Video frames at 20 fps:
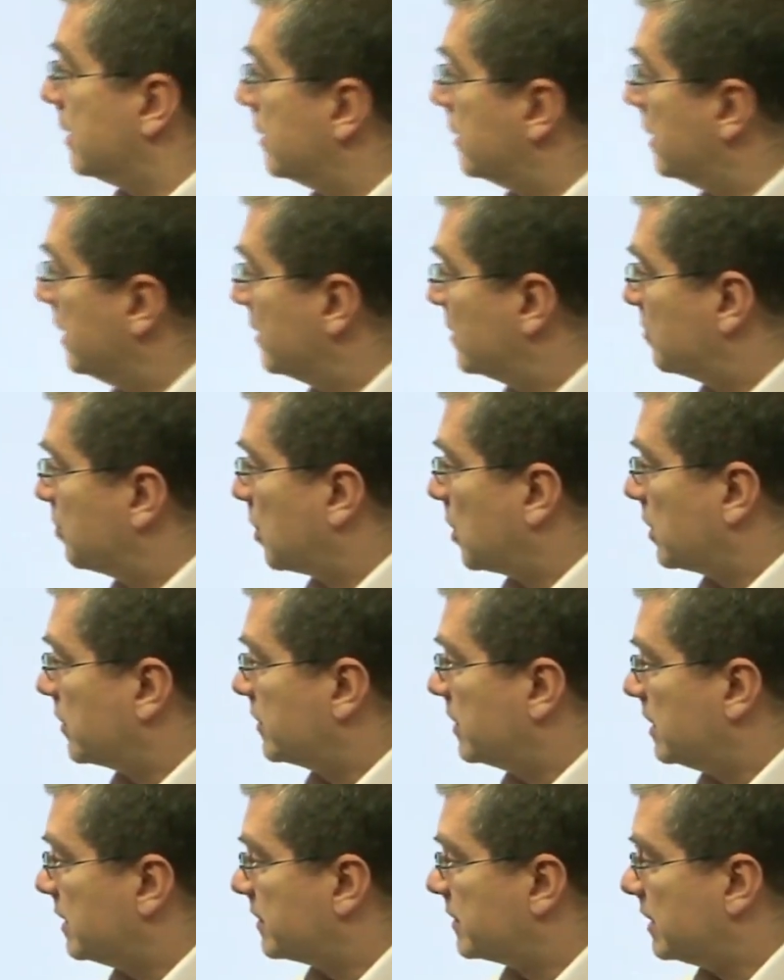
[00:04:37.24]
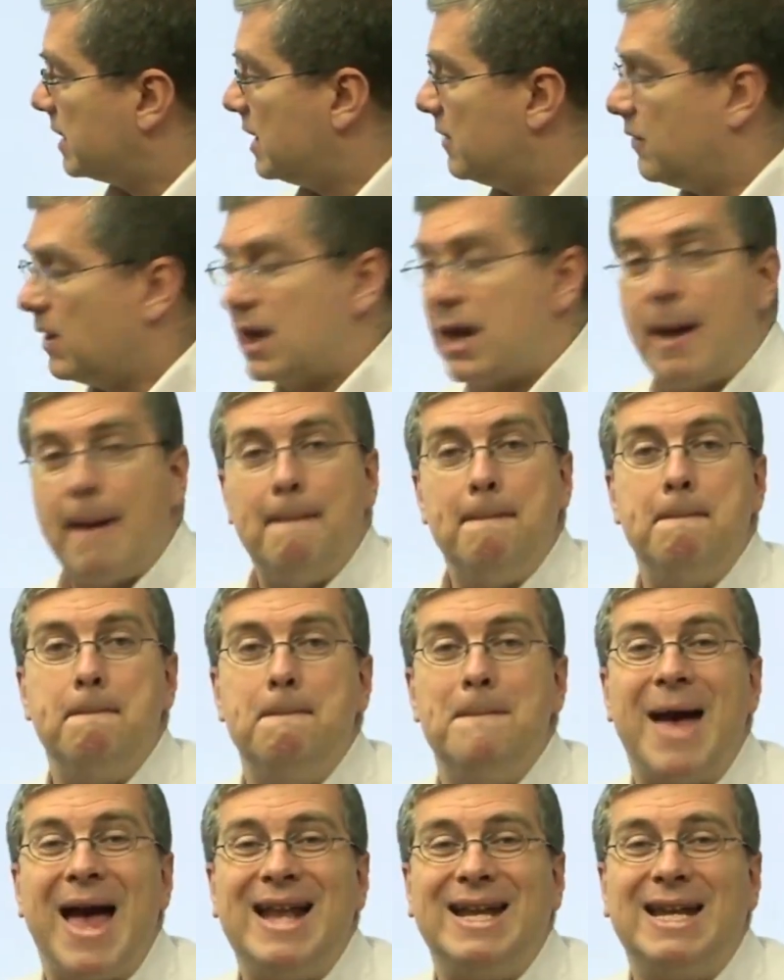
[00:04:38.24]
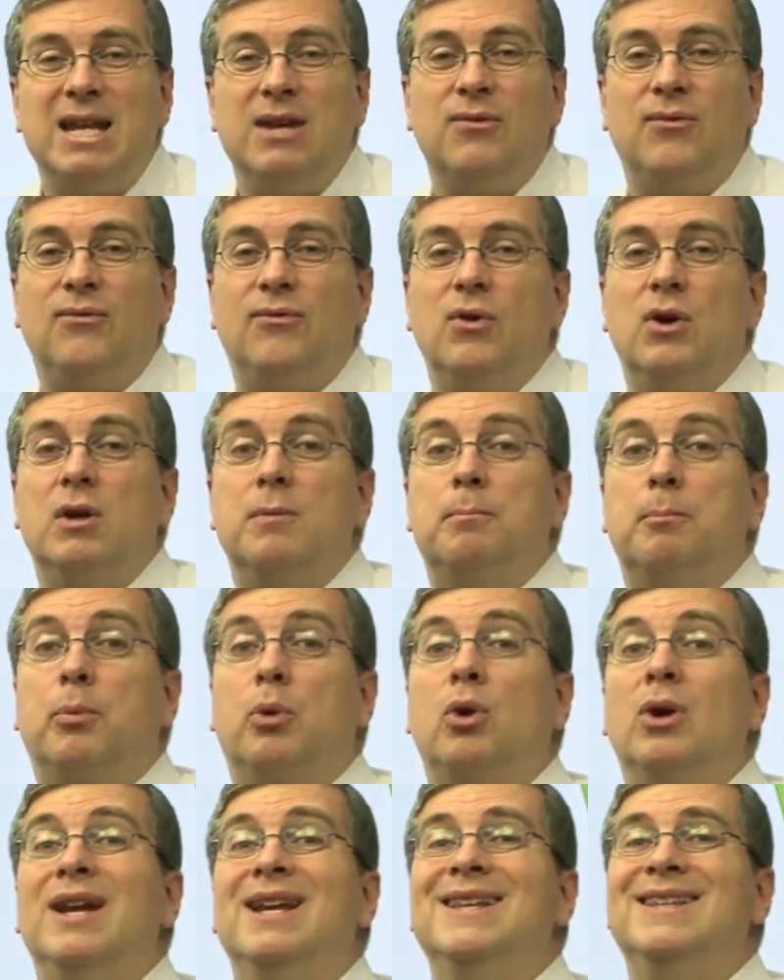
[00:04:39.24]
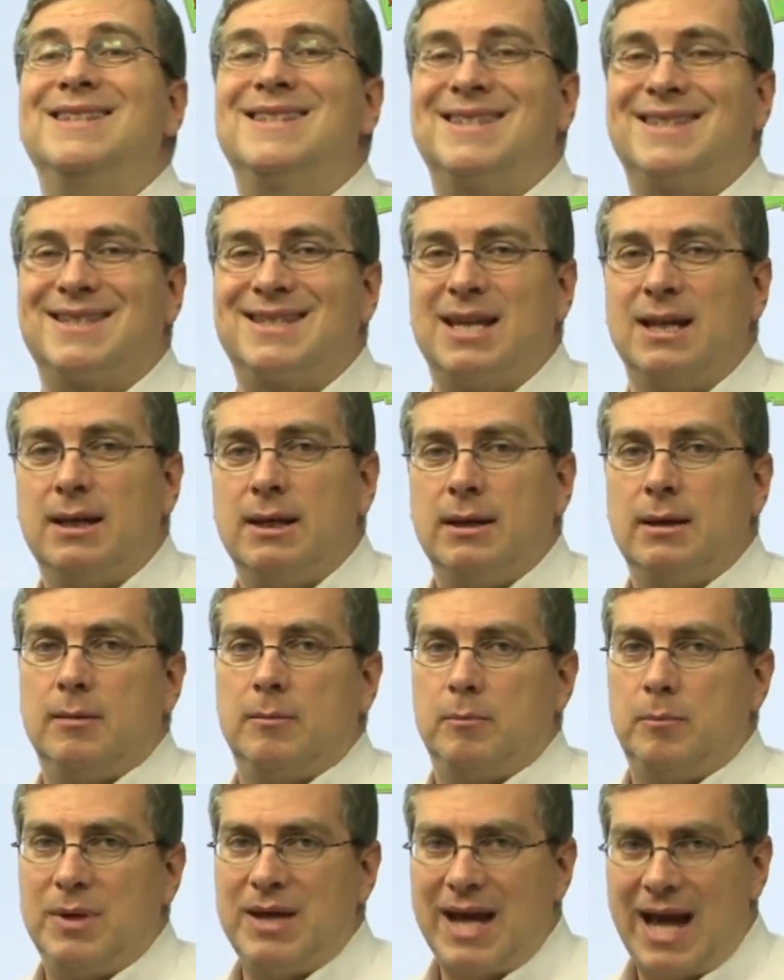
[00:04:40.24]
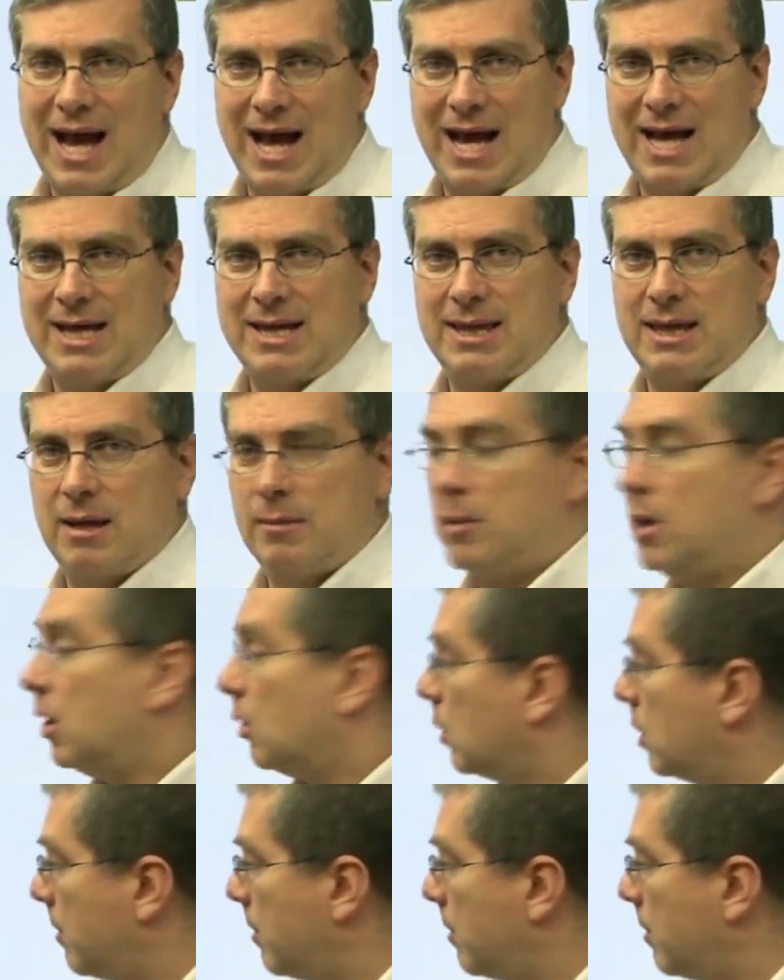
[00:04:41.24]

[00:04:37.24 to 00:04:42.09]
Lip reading: This person is leaving many footprints behind them.